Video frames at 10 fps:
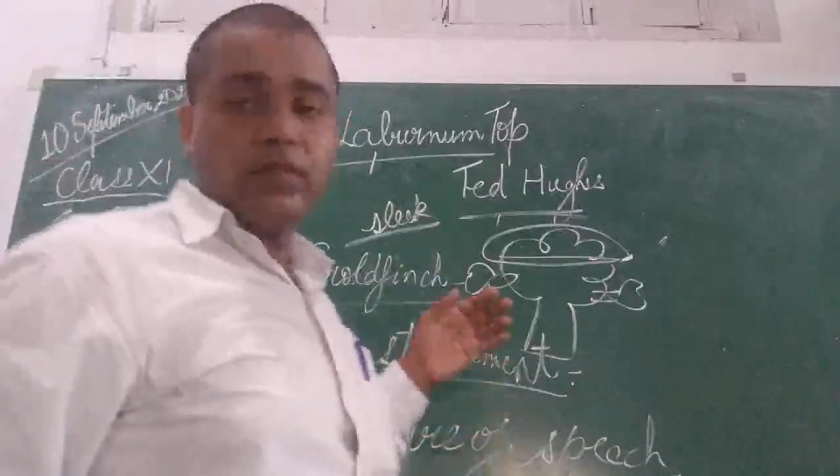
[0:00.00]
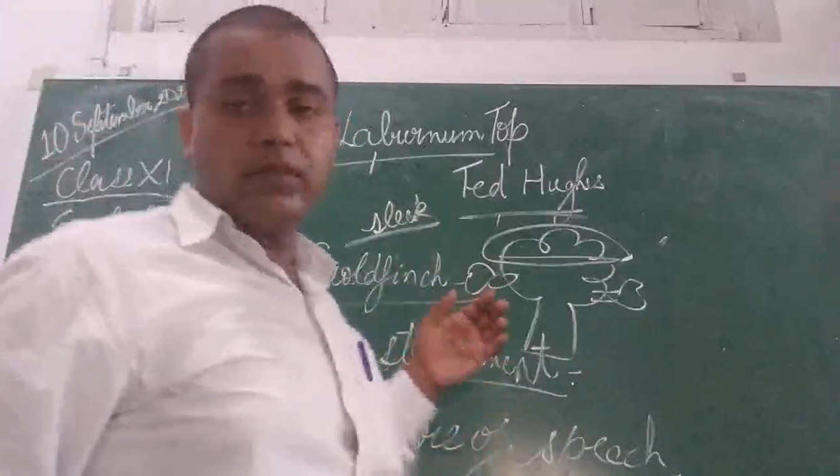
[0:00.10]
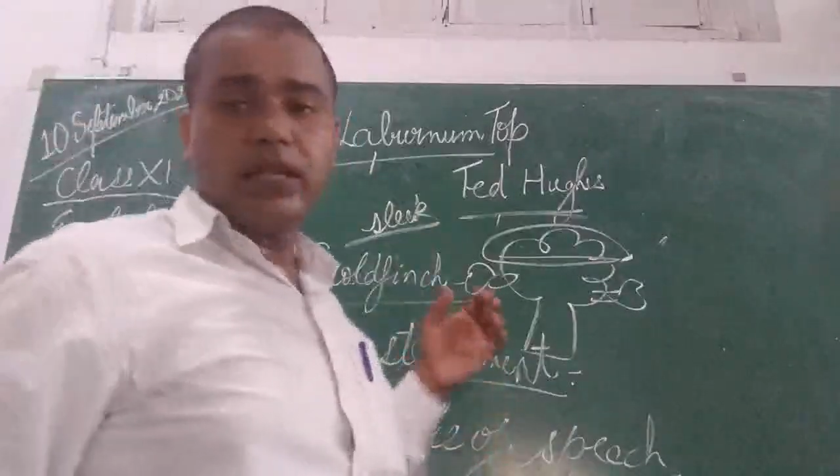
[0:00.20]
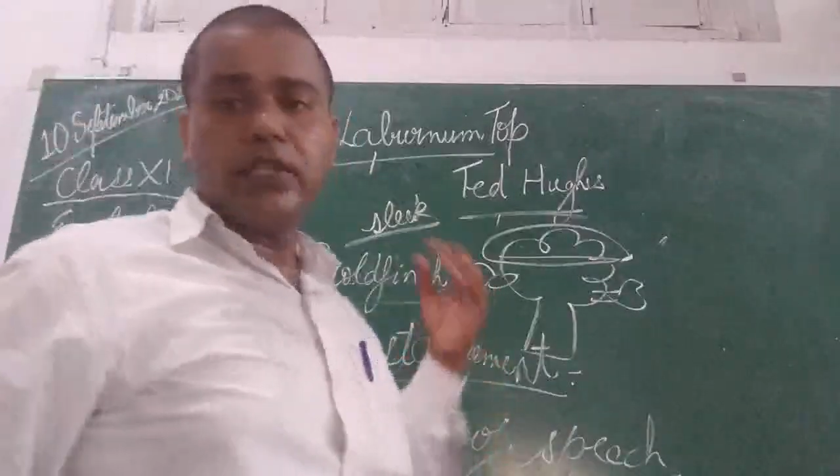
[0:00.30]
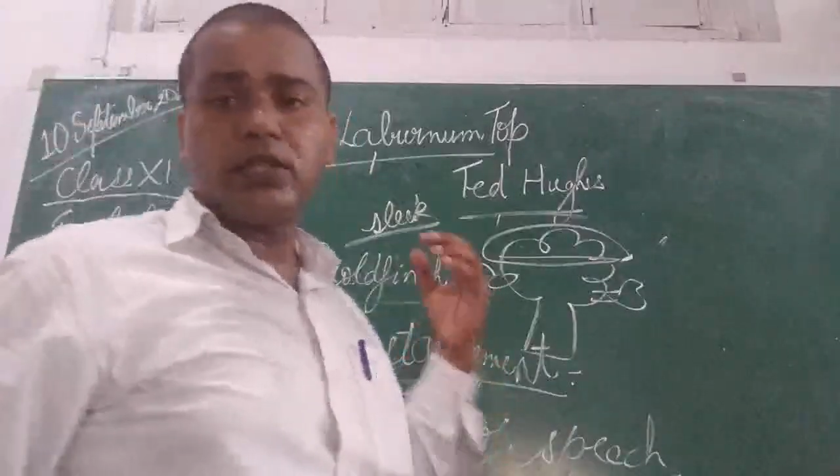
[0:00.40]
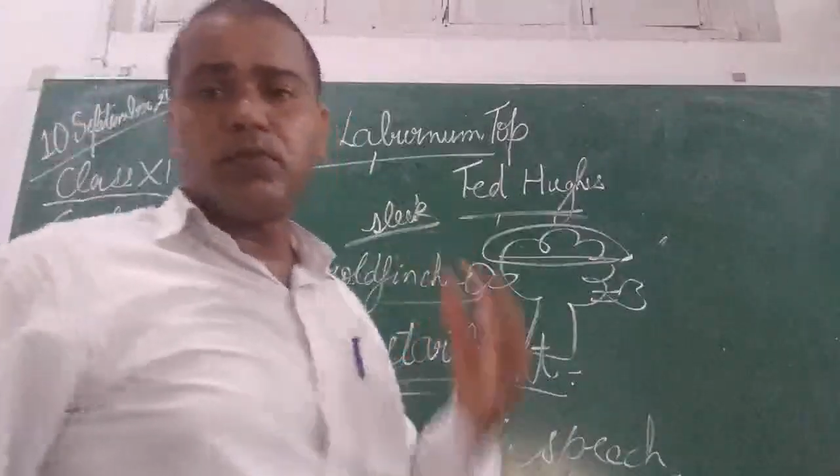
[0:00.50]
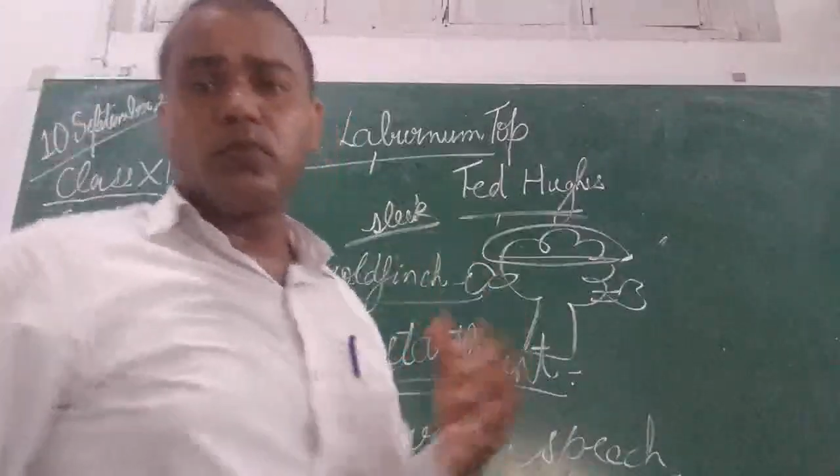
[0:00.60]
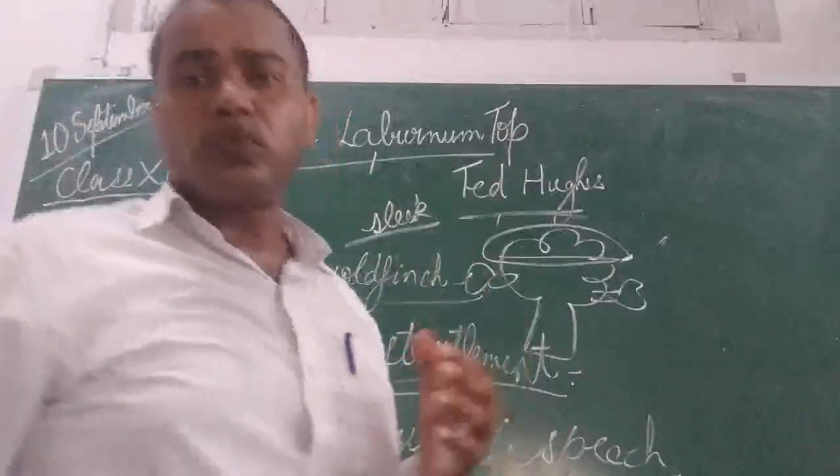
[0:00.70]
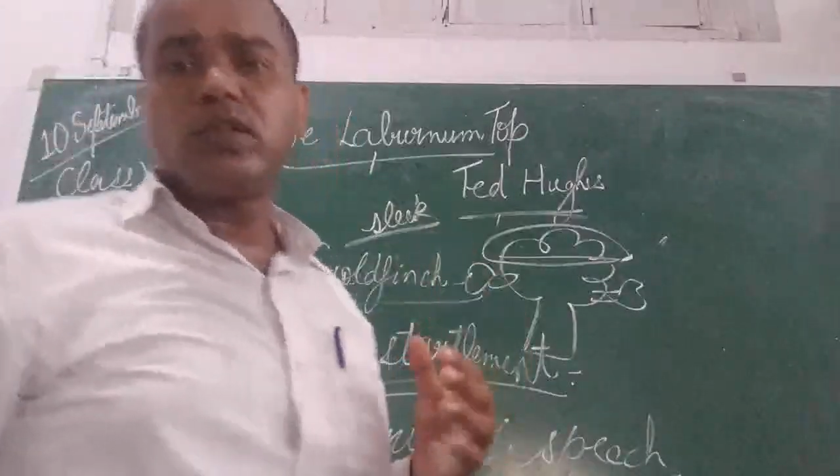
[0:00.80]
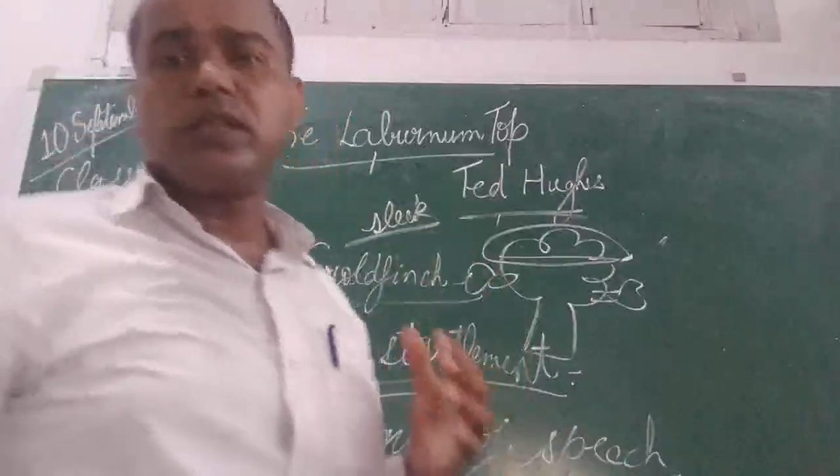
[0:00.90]
then
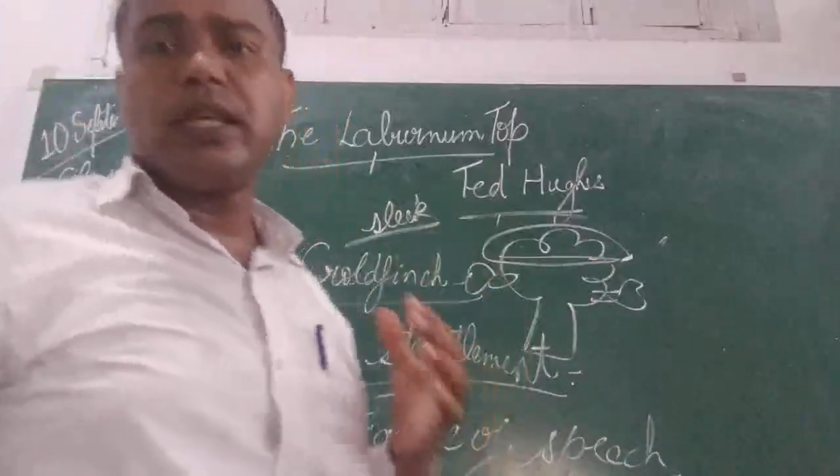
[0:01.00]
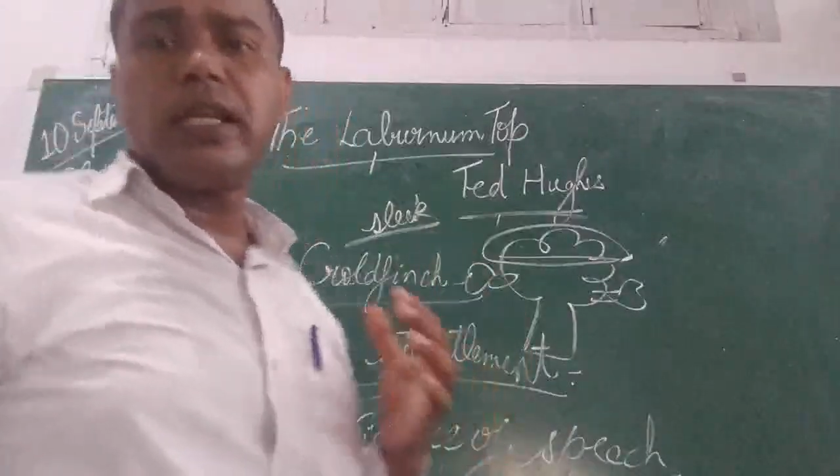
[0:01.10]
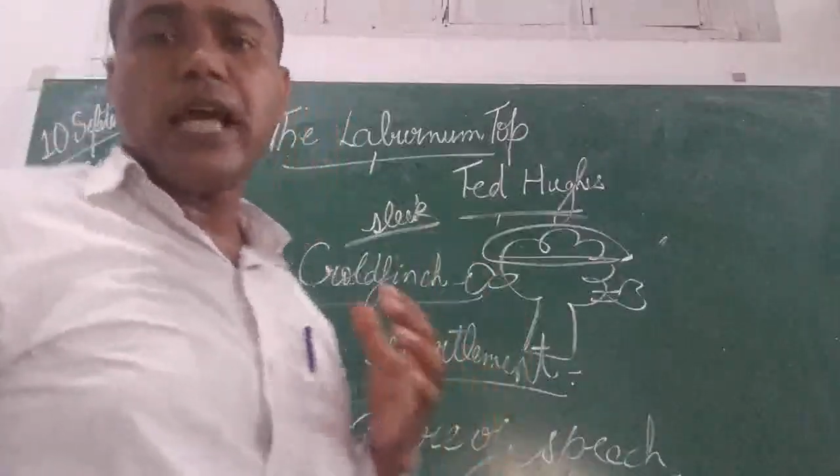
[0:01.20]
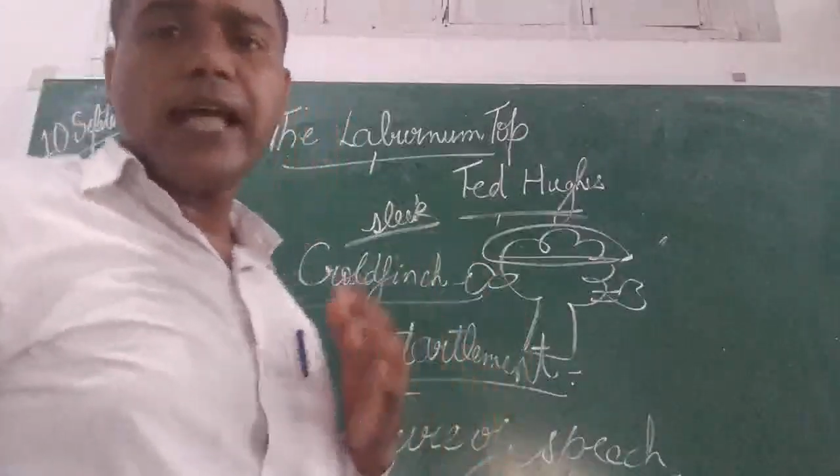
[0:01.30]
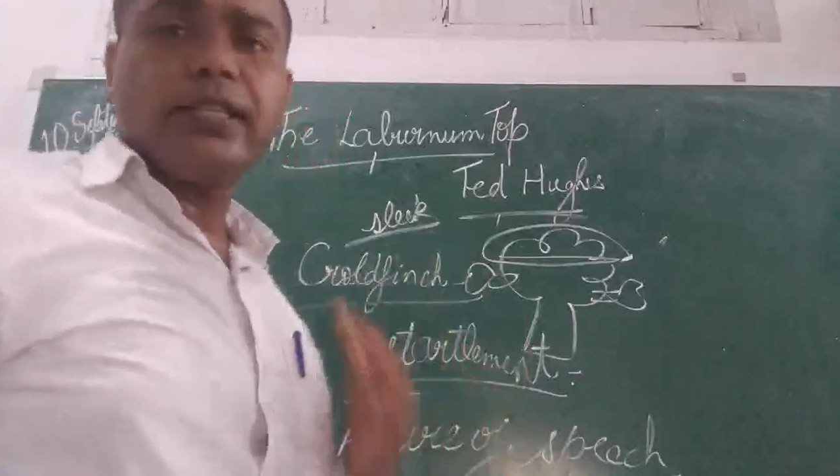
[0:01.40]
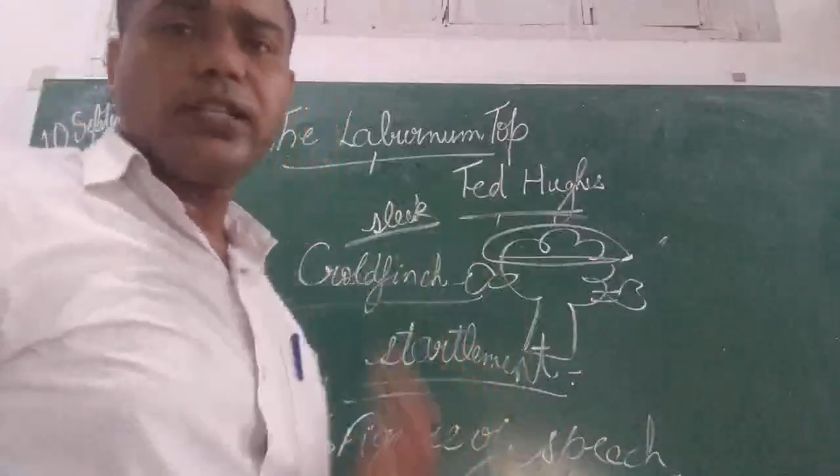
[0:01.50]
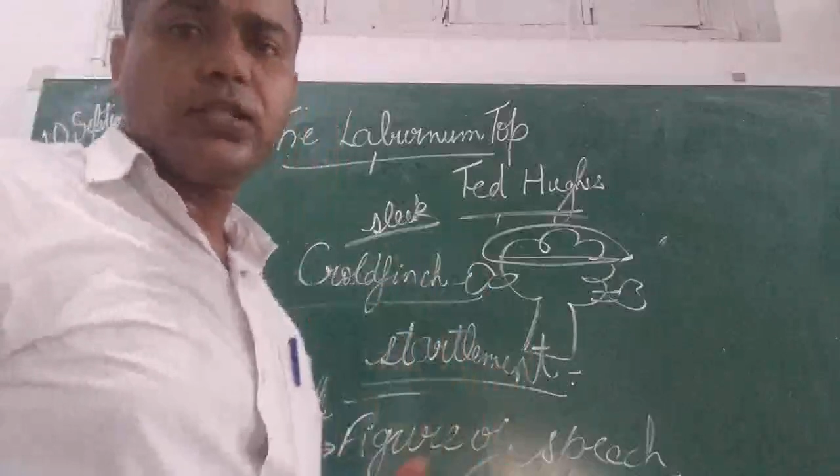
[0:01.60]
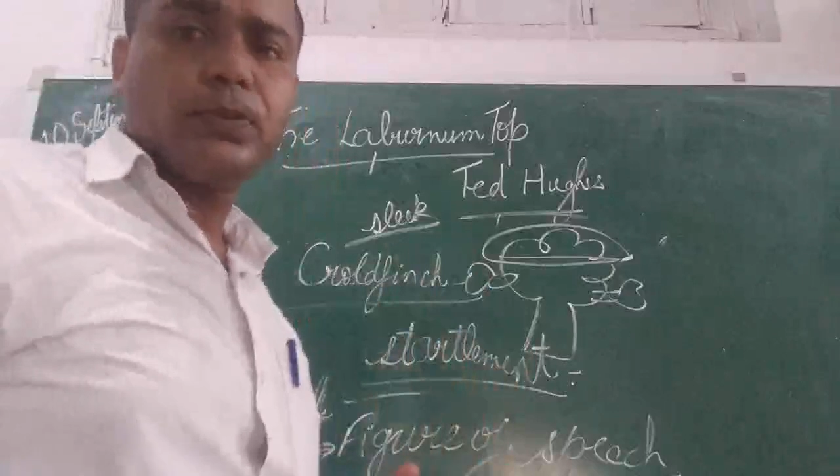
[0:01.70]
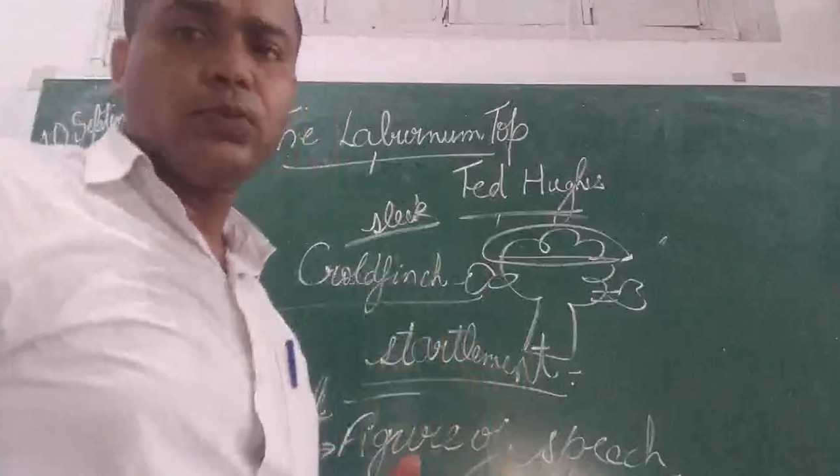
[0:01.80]
smooth, then as